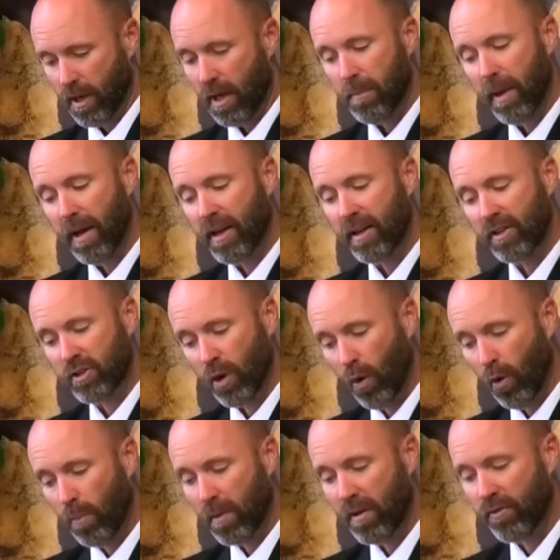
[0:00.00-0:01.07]
make an
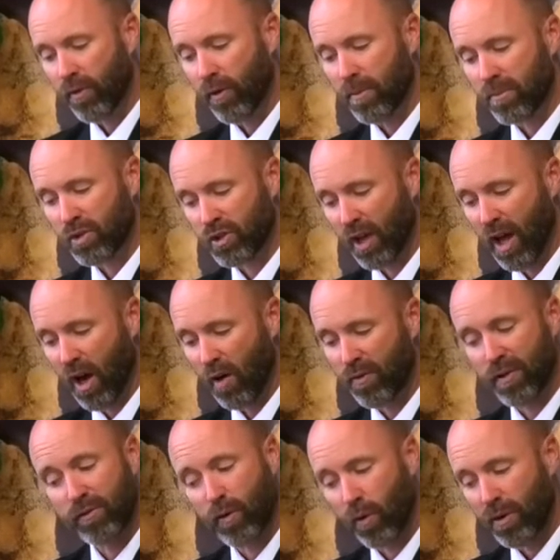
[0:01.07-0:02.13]
atonement for himself
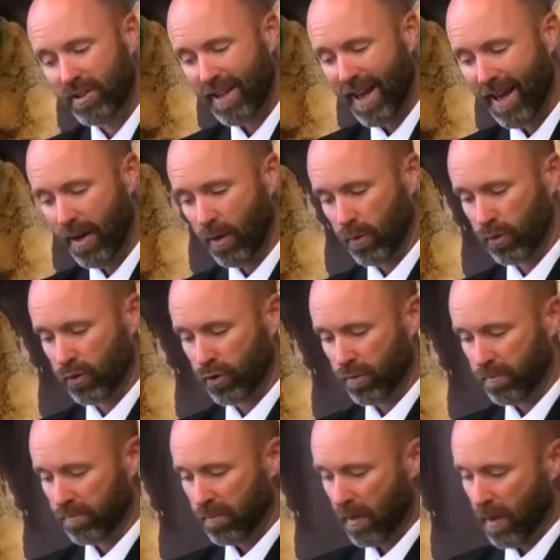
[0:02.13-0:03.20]
and for his house.
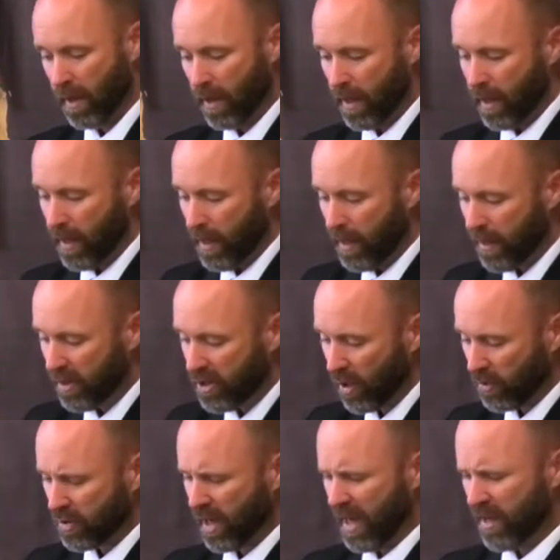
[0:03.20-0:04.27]
And he
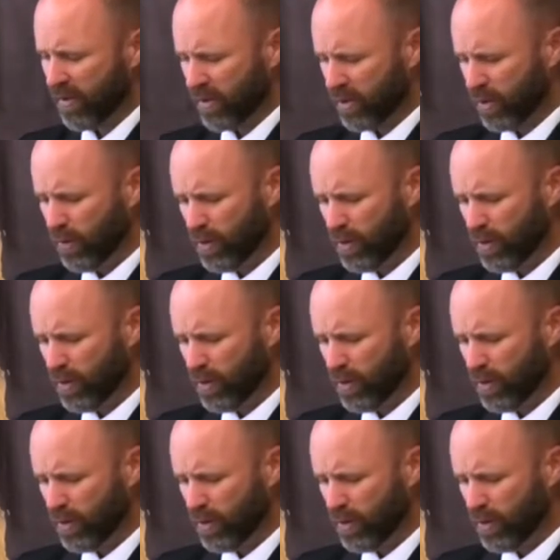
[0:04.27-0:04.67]
shall take the two